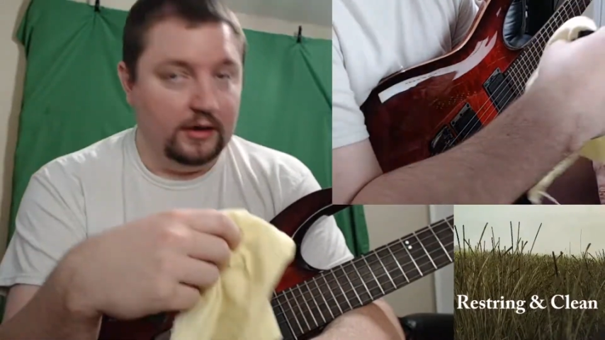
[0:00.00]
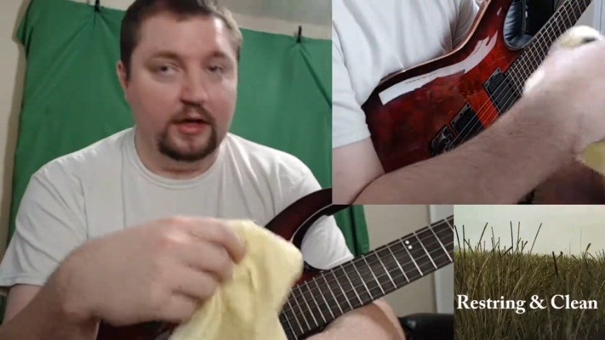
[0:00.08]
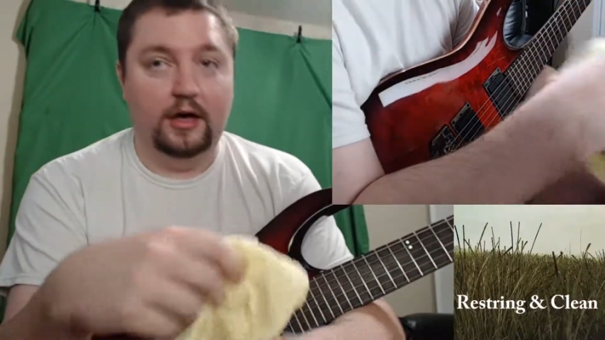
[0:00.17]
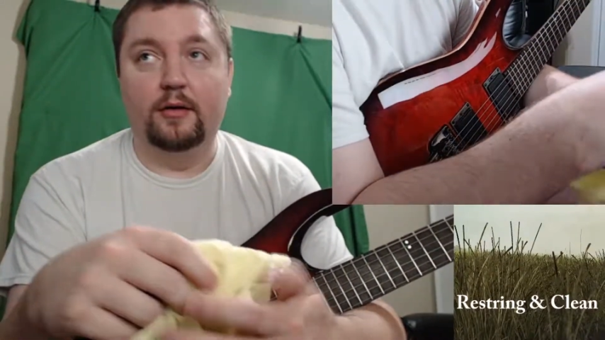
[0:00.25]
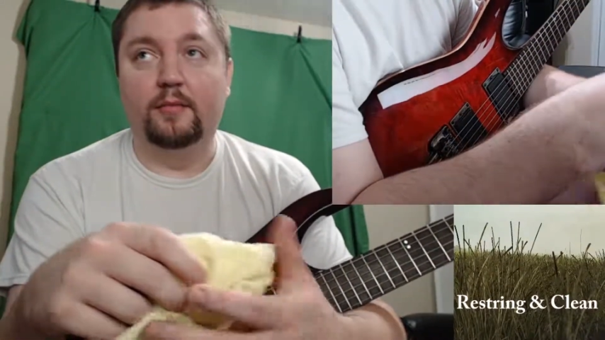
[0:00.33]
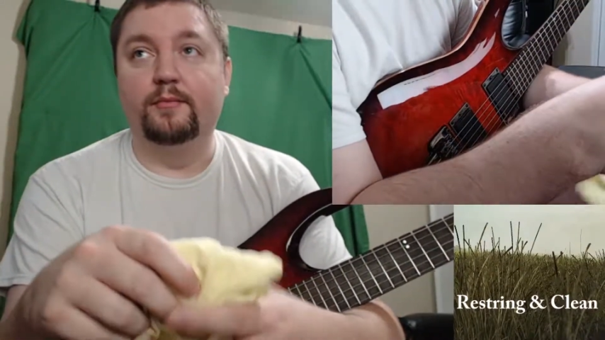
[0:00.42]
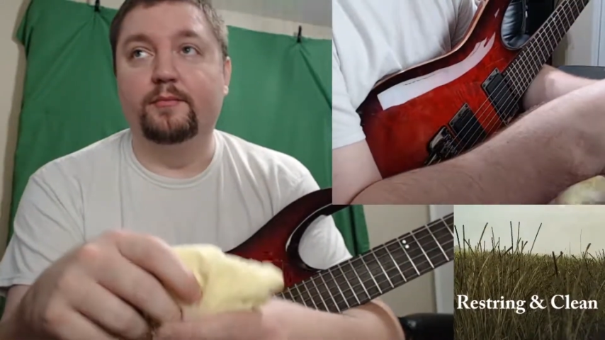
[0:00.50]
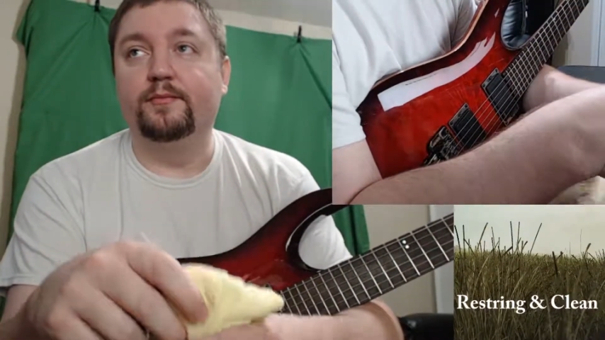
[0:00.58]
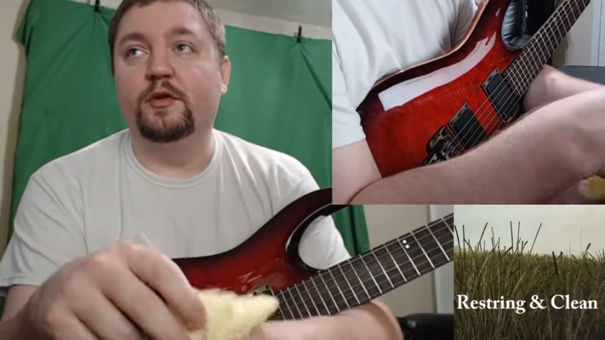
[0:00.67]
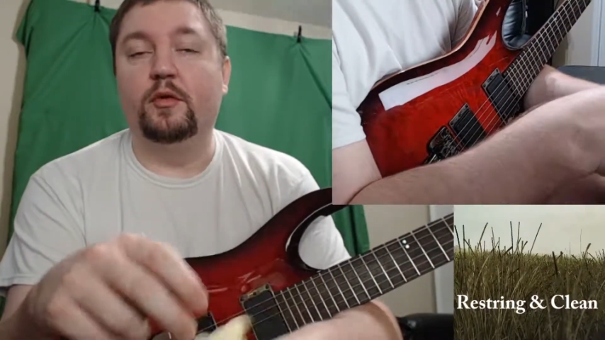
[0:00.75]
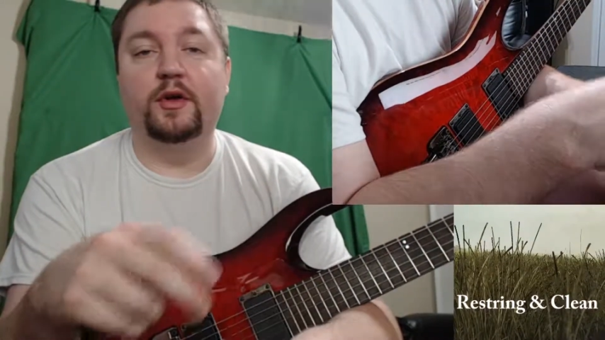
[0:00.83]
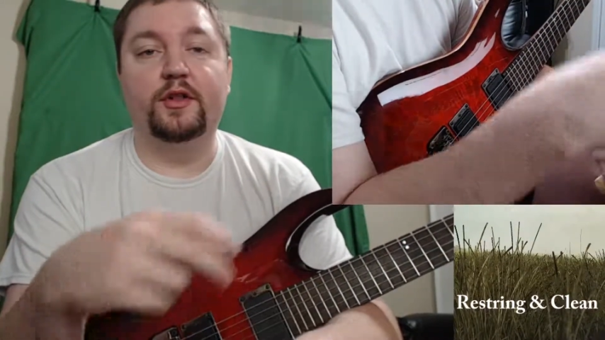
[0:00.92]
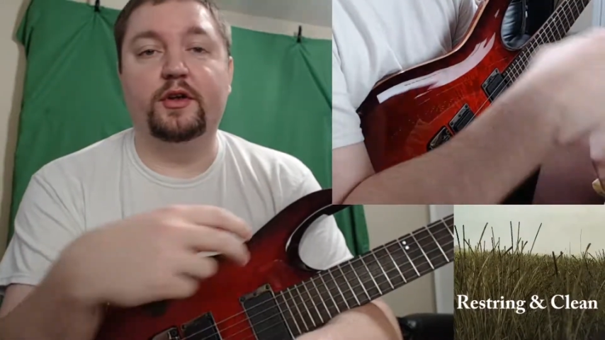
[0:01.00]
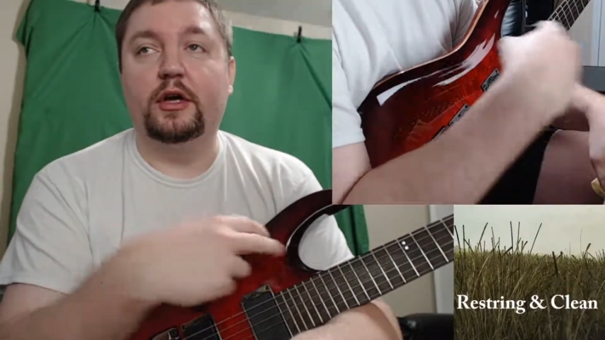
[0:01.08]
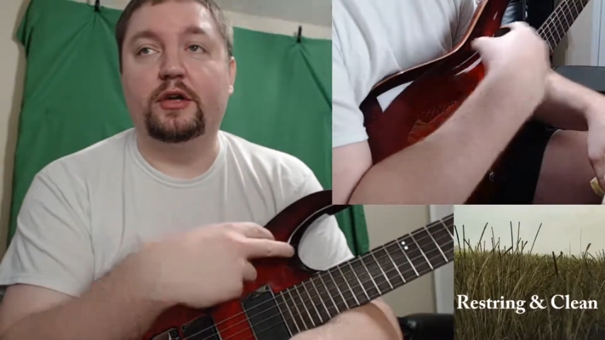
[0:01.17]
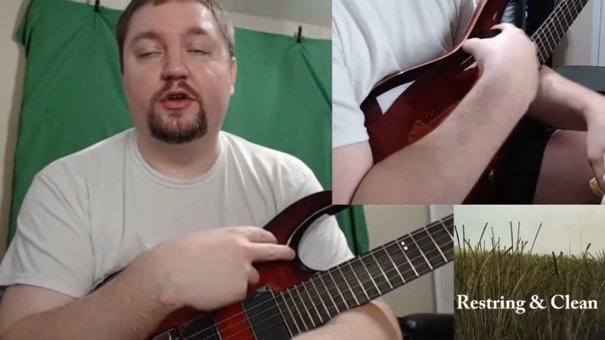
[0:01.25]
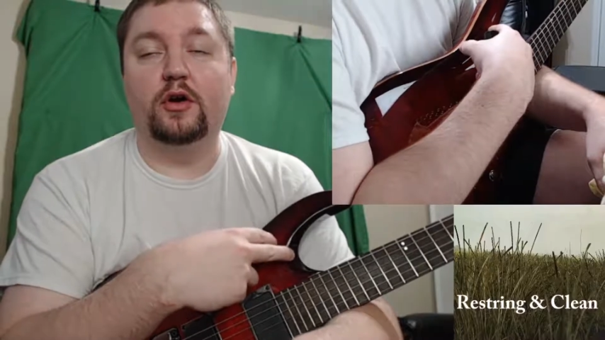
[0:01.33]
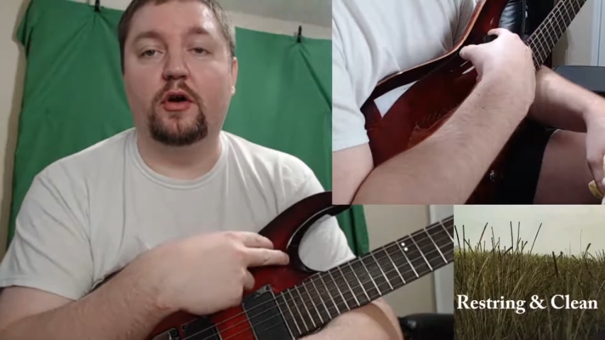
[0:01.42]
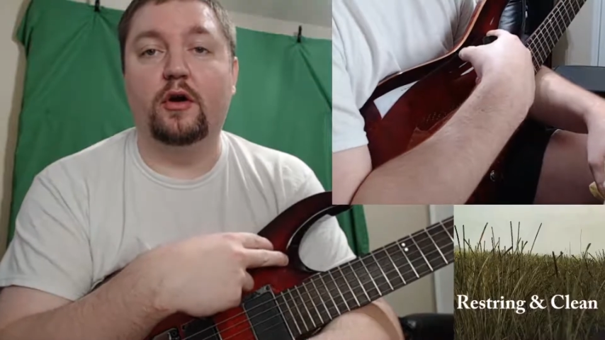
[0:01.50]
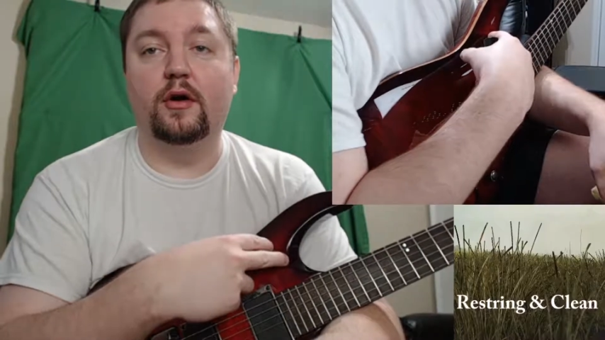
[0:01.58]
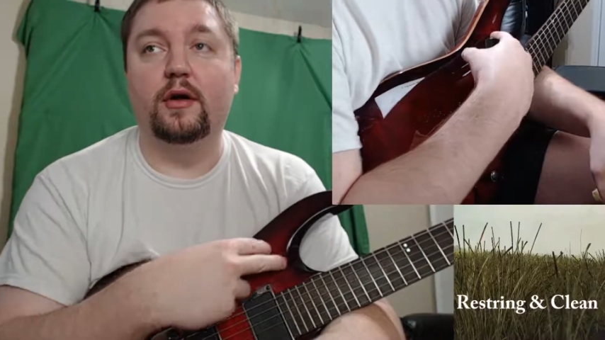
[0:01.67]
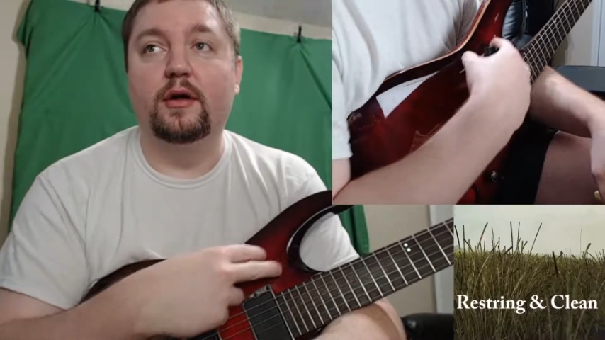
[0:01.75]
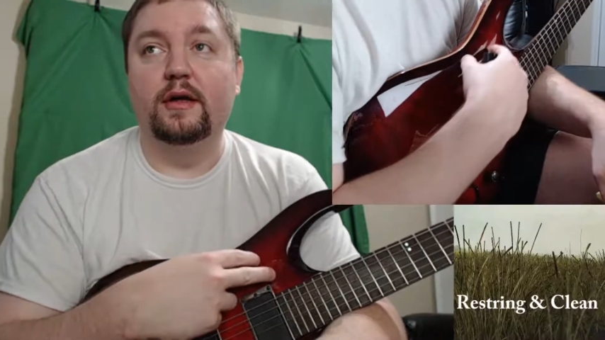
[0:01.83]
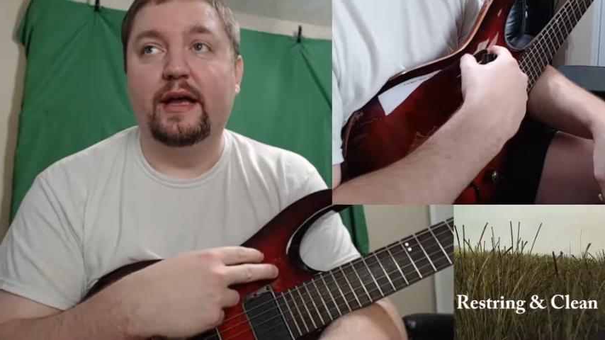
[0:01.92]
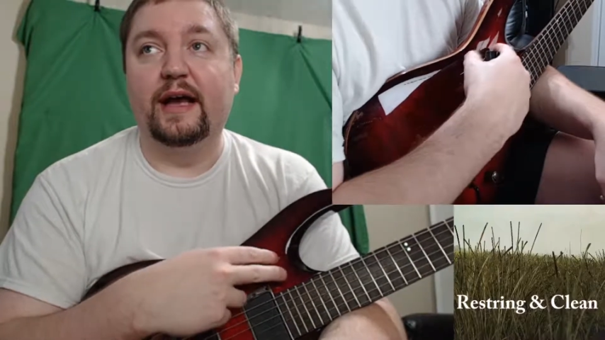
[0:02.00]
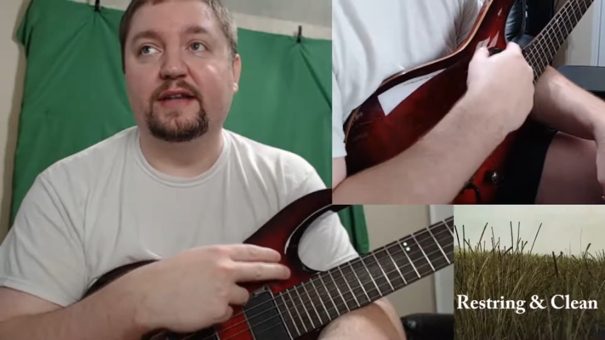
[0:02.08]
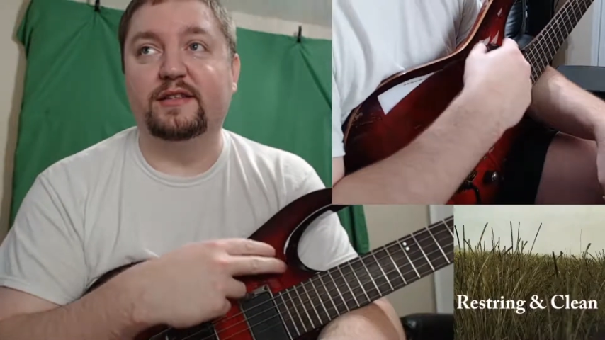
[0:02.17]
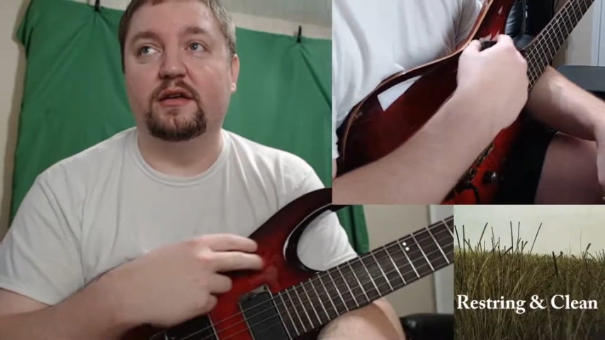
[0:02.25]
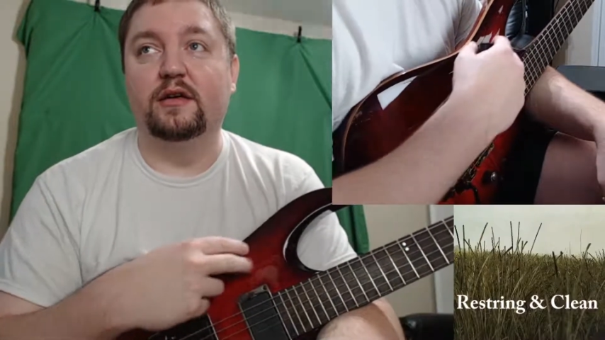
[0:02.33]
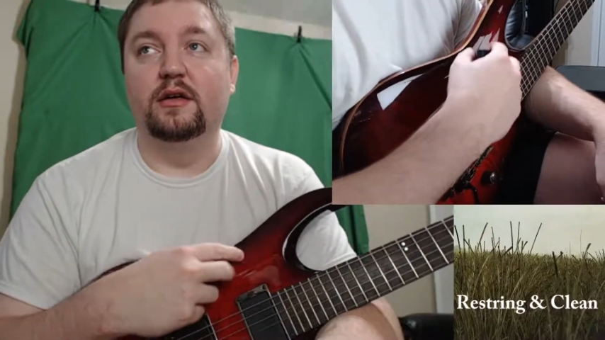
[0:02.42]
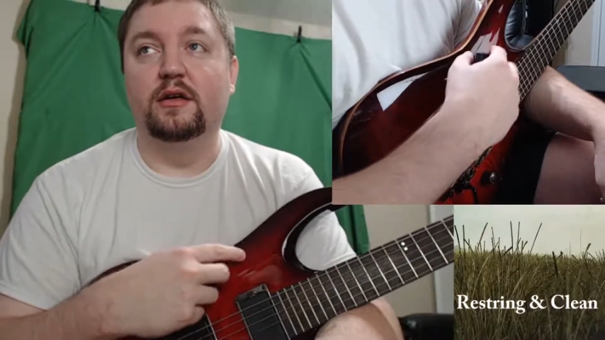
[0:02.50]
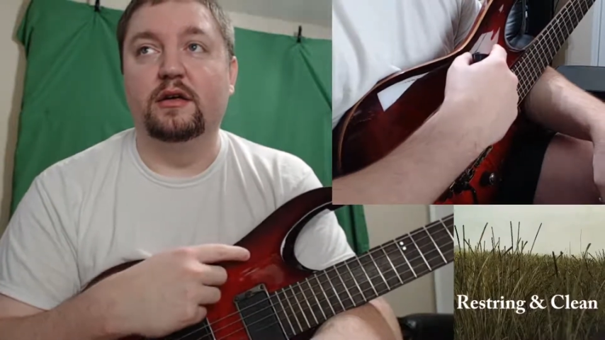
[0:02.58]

Whether your guitar has a